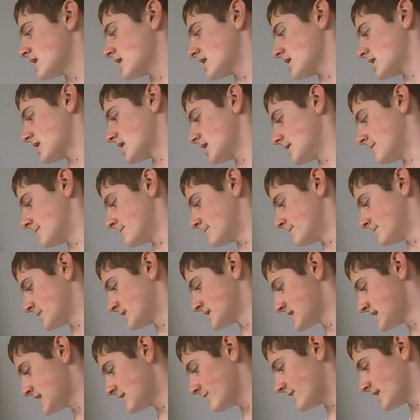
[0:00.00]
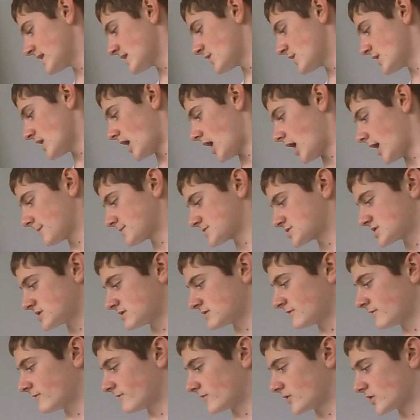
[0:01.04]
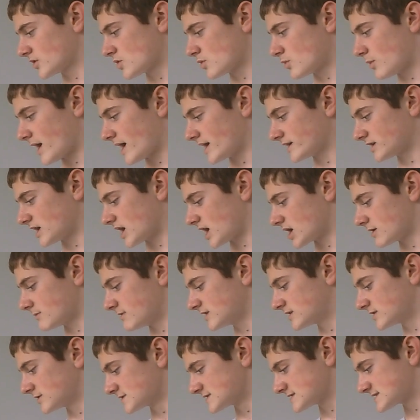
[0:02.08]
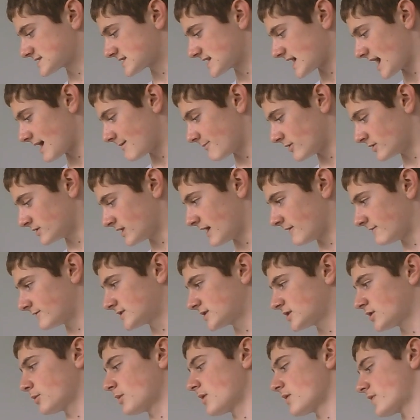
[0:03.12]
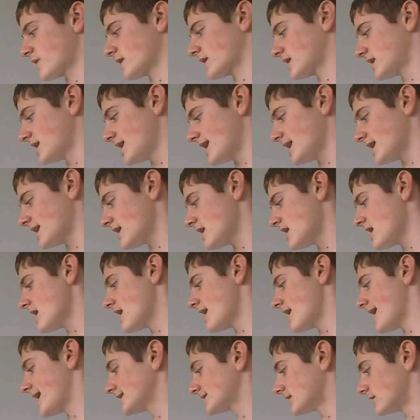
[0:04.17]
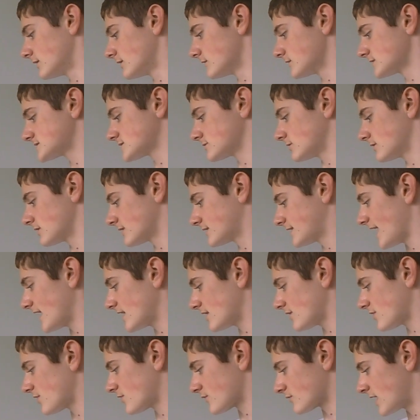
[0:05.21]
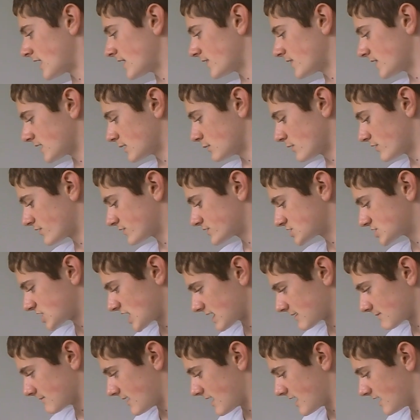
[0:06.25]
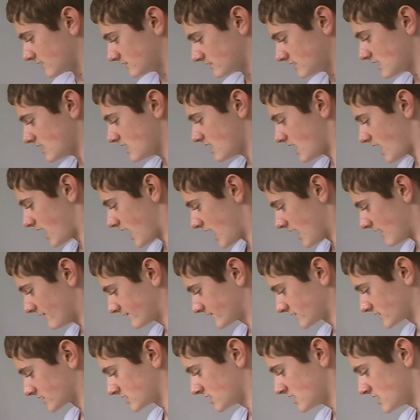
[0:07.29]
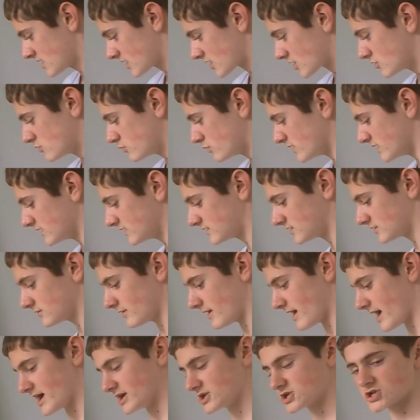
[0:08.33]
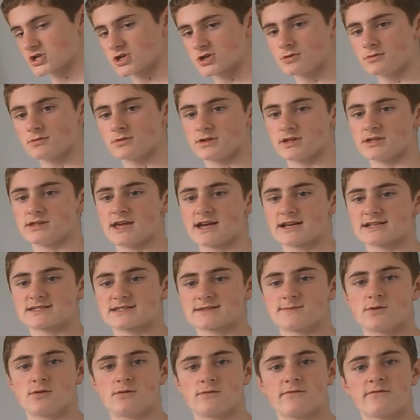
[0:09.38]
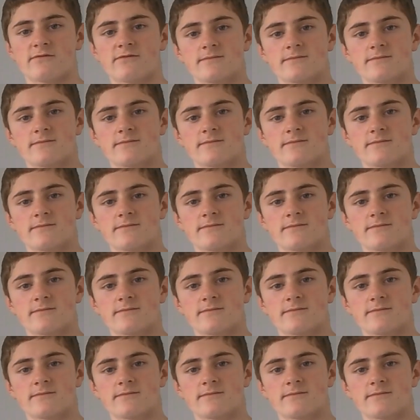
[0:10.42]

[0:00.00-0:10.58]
leaving the option for the white army to escape on f2 with the king, and also again threatening with checkmate after queen to h2 in the next move.